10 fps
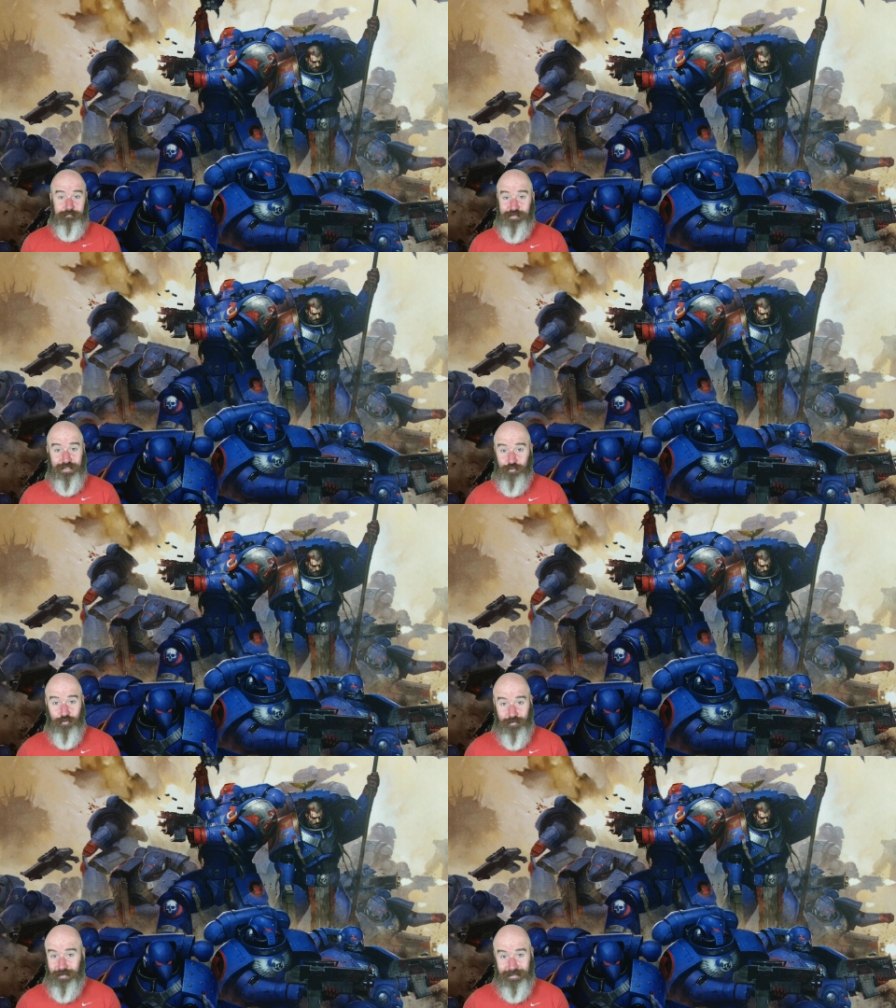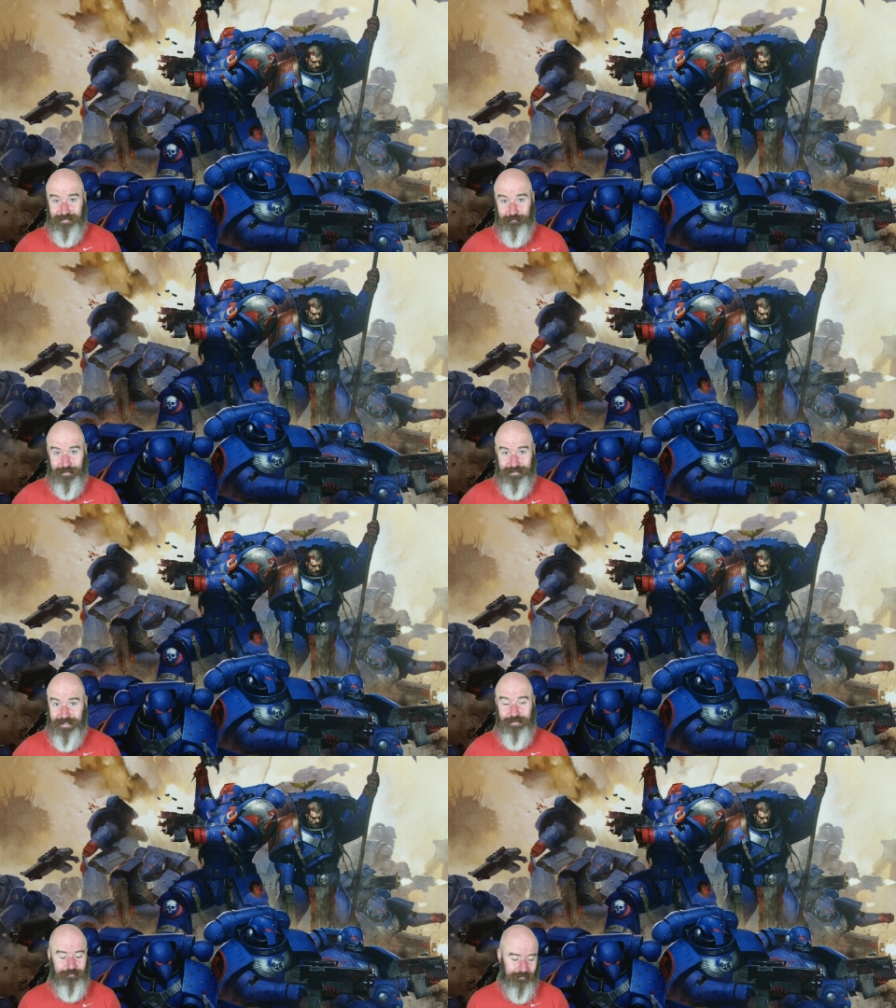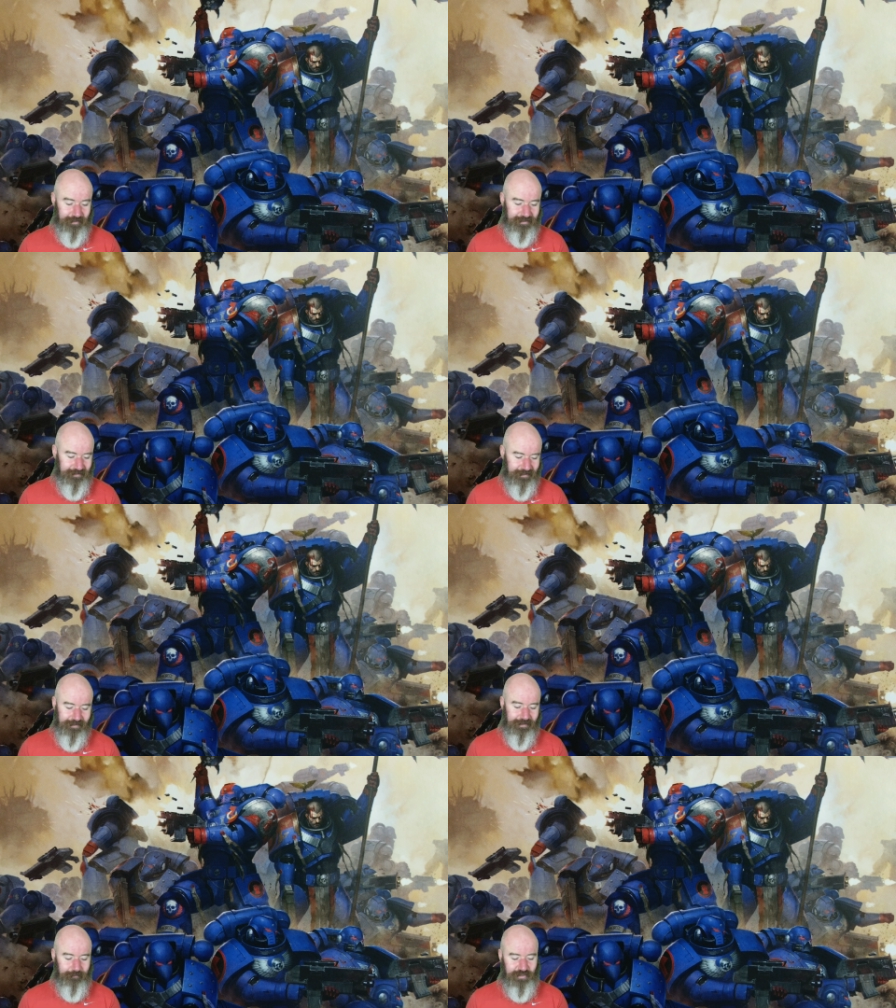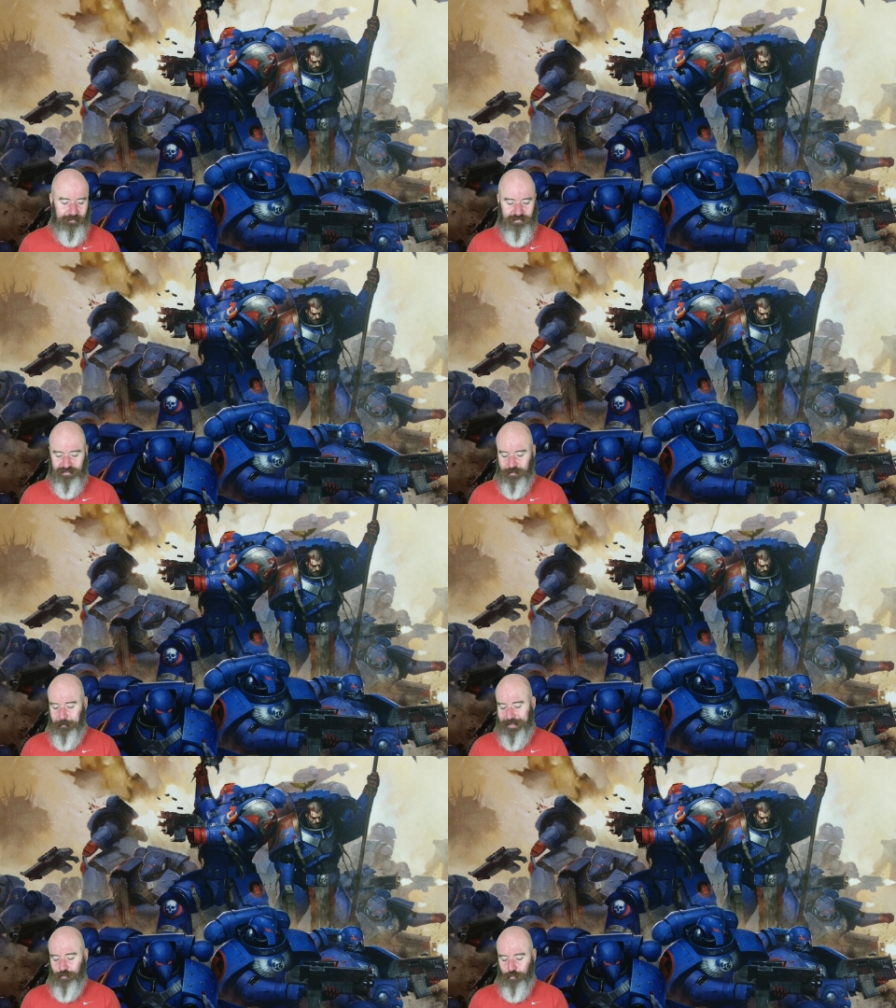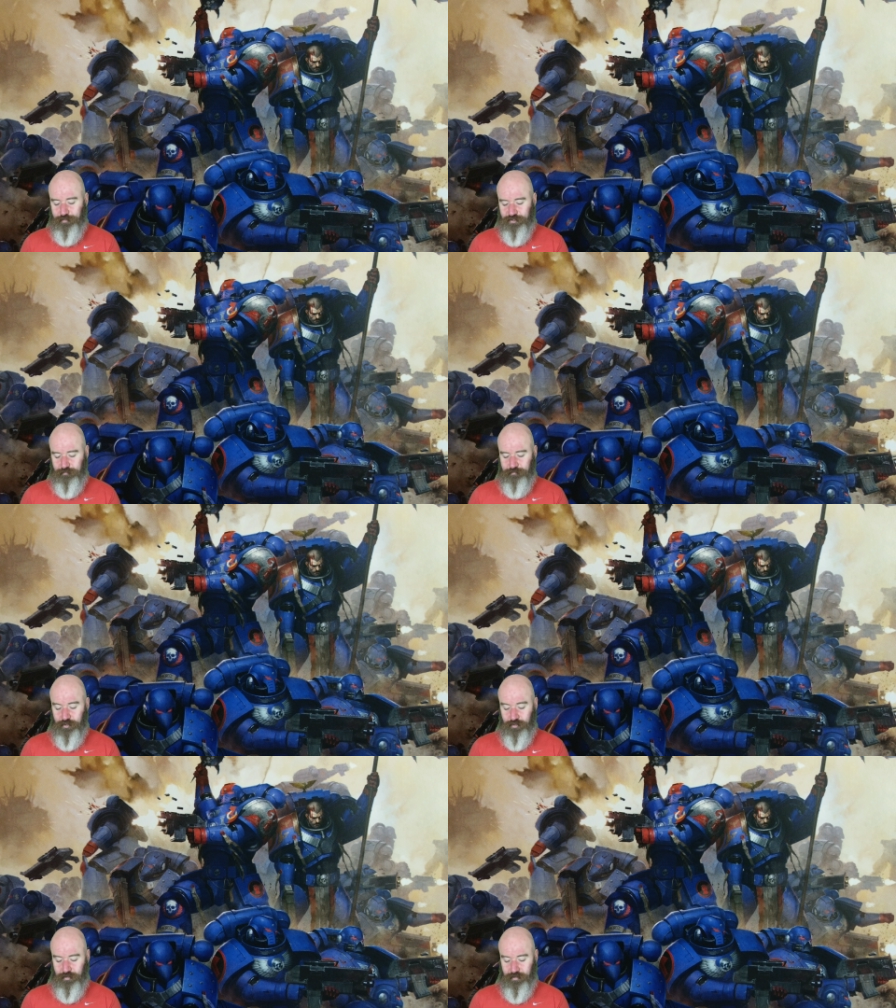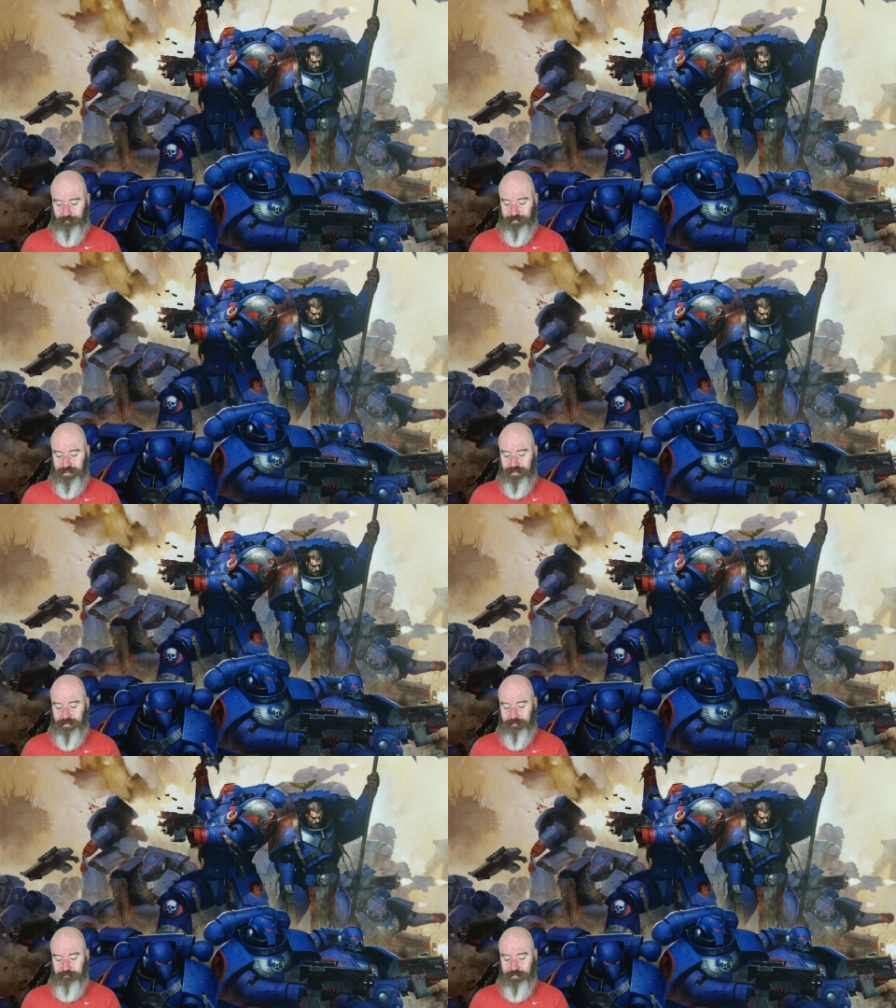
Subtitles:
Being an orc collector myself, I mean, I'm tempted to paint up some of the